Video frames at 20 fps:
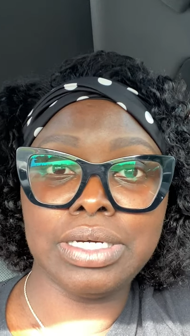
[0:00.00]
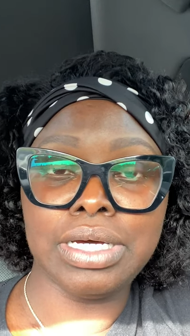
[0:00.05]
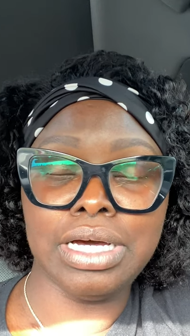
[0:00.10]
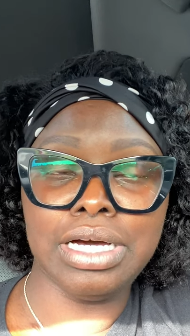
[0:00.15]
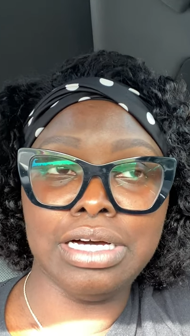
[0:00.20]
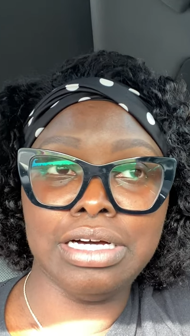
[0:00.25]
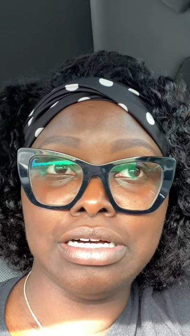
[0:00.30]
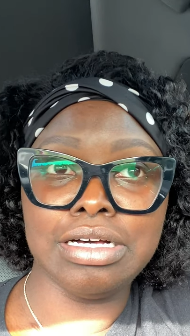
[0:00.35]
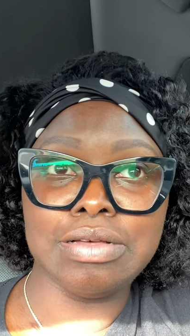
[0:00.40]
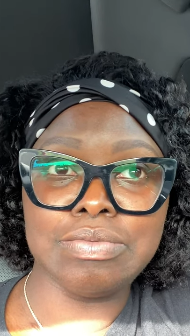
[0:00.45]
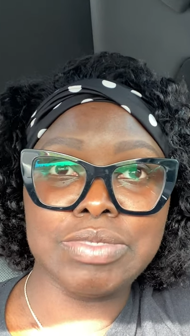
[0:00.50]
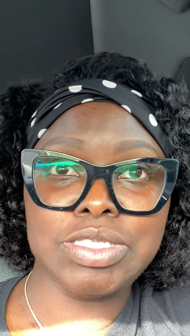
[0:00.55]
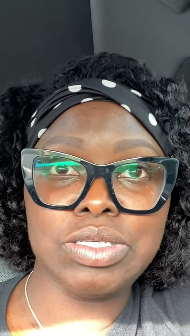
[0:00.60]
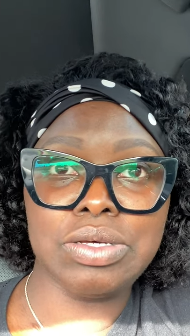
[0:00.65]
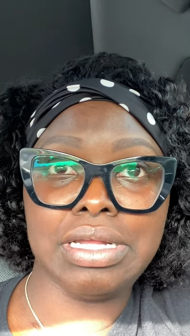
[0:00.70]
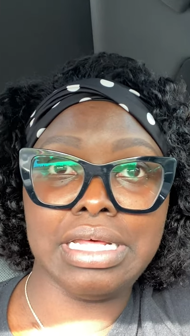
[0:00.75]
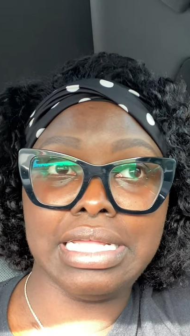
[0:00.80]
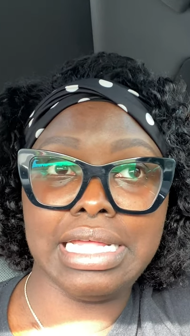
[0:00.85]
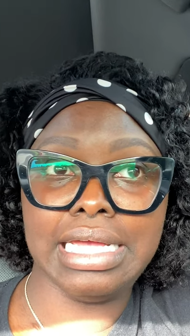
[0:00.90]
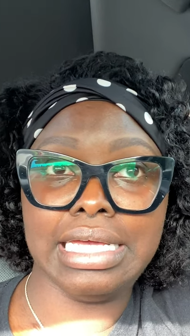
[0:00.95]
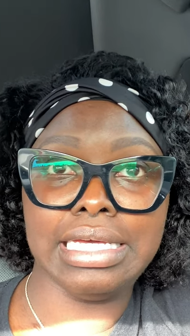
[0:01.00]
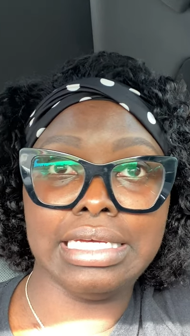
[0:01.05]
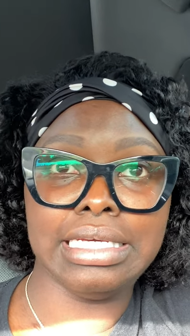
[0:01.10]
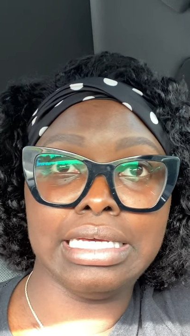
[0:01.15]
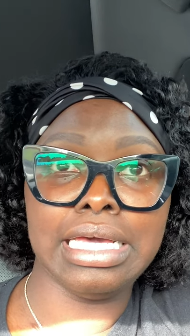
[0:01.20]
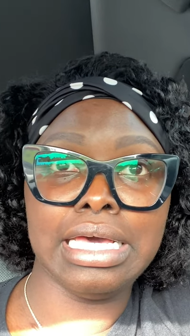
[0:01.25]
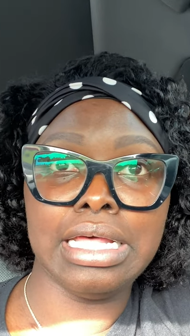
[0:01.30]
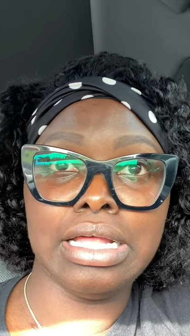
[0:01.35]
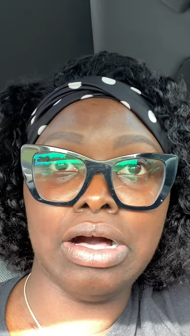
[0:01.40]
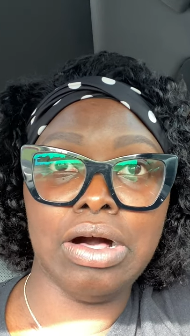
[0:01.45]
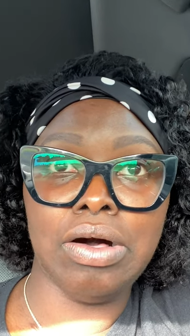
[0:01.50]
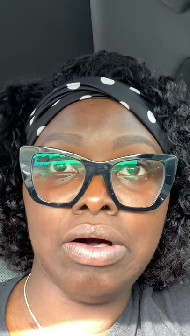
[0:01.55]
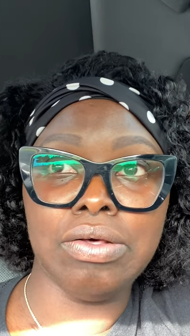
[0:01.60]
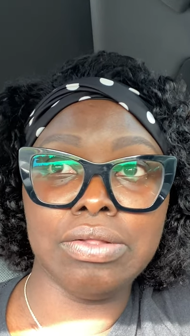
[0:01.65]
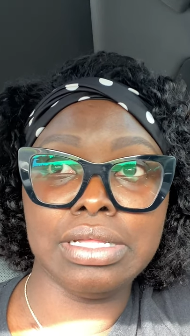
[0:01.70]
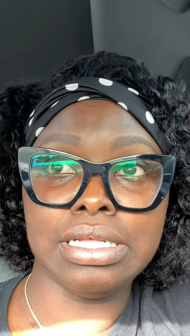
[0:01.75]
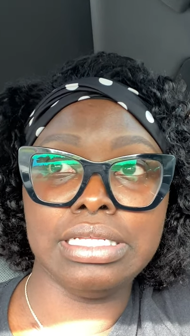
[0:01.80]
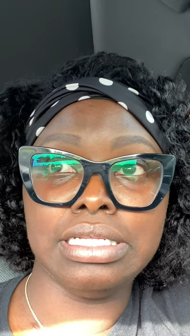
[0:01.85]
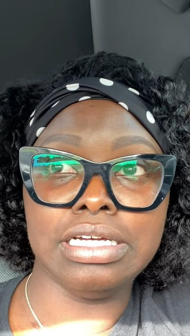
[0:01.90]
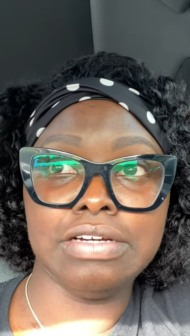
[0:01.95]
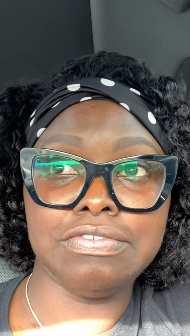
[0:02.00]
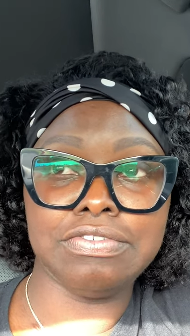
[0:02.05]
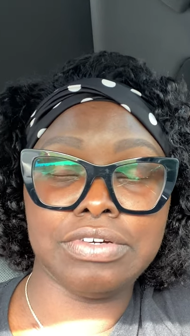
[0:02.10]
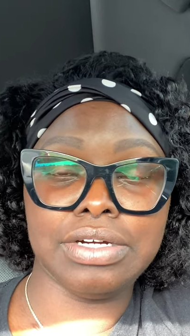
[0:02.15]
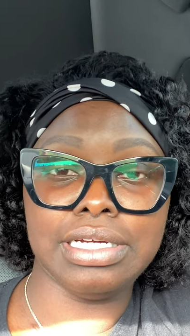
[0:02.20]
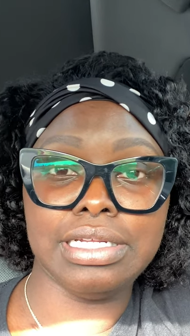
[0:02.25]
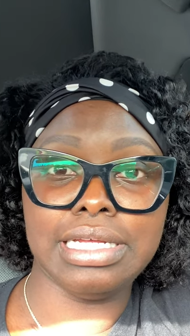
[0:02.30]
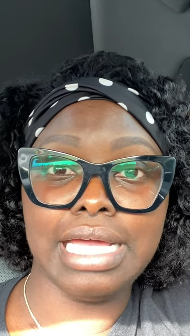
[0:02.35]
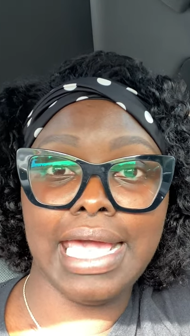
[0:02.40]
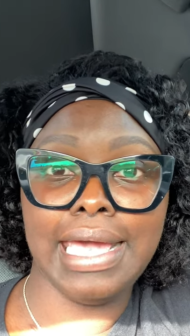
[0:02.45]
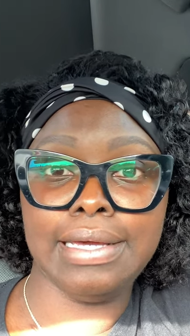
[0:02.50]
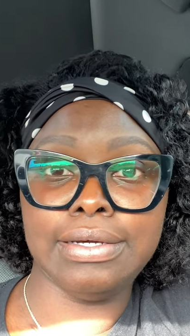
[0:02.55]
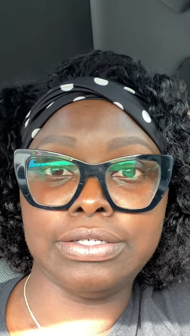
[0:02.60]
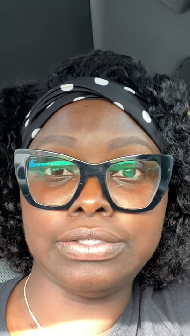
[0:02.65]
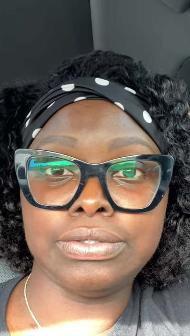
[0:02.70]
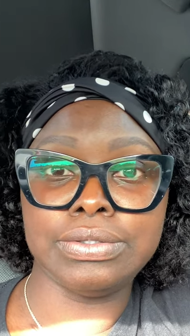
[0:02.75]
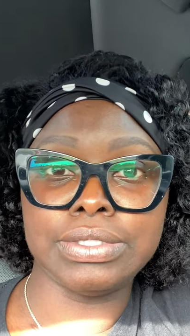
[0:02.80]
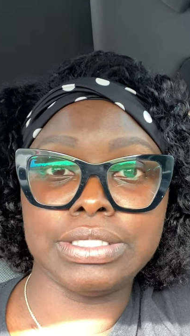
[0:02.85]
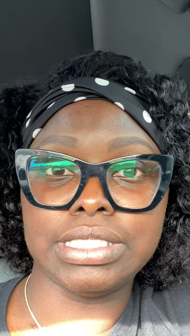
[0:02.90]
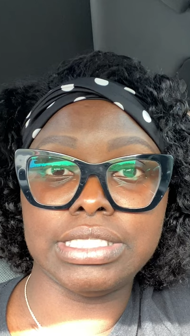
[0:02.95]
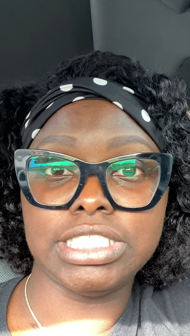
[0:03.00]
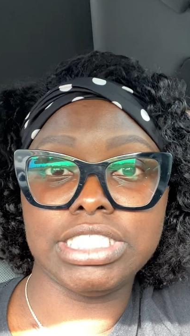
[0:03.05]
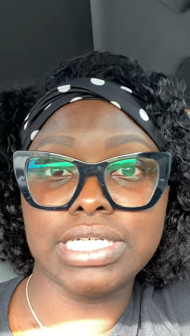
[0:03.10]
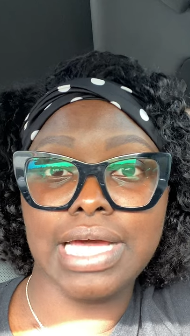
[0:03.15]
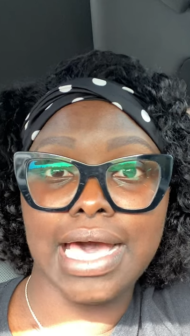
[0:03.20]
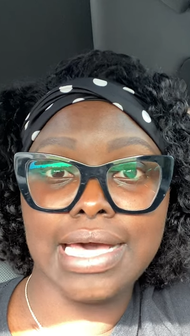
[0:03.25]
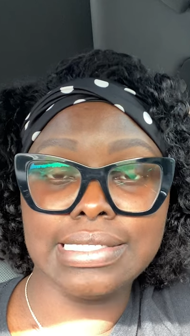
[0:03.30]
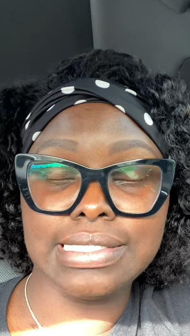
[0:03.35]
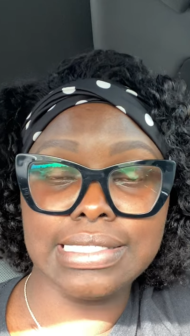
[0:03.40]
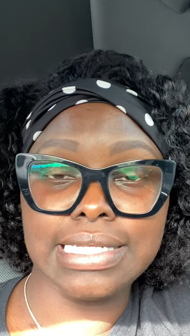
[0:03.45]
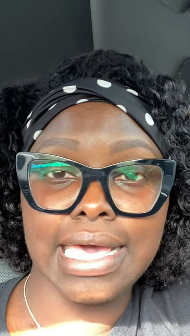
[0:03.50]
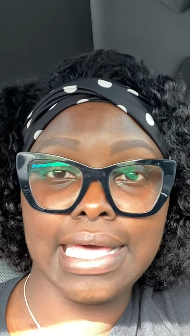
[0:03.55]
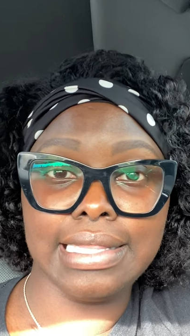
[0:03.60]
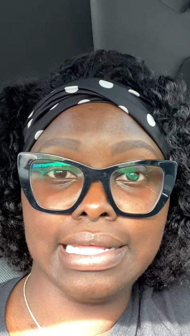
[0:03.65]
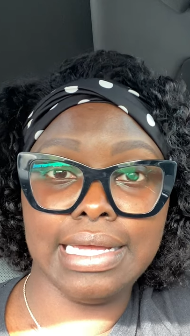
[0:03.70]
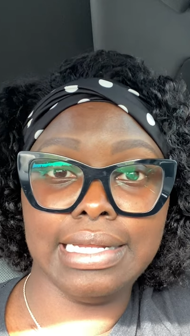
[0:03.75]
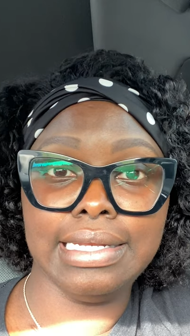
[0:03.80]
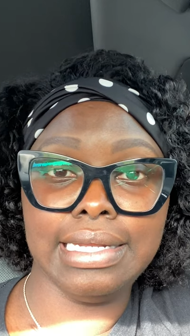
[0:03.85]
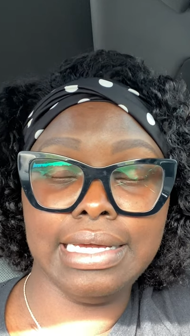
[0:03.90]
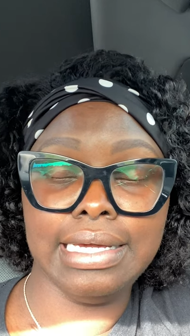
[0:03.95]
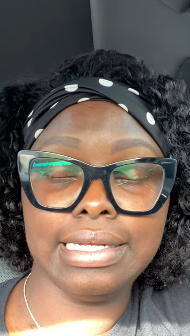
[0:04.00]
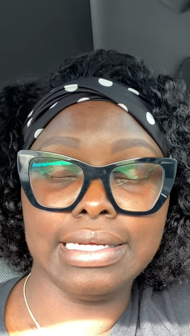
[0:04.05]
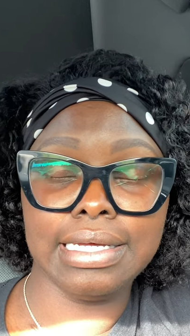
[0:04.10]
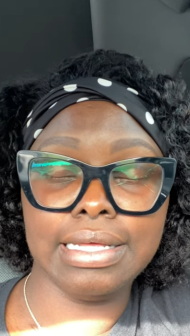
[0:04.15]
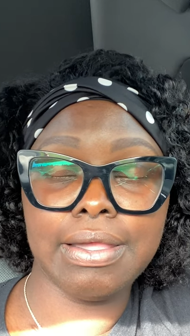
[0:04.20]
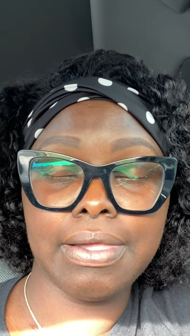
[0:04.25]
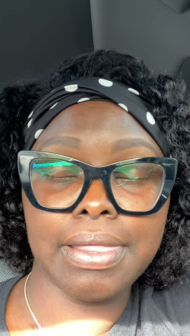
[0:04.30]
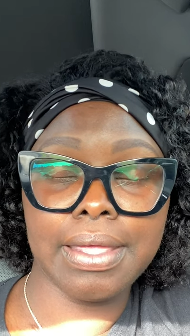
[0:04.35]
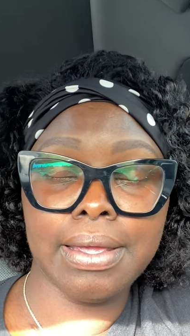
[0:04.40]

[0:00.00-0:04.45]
um, so that they can get all the different angles and shots that they needed.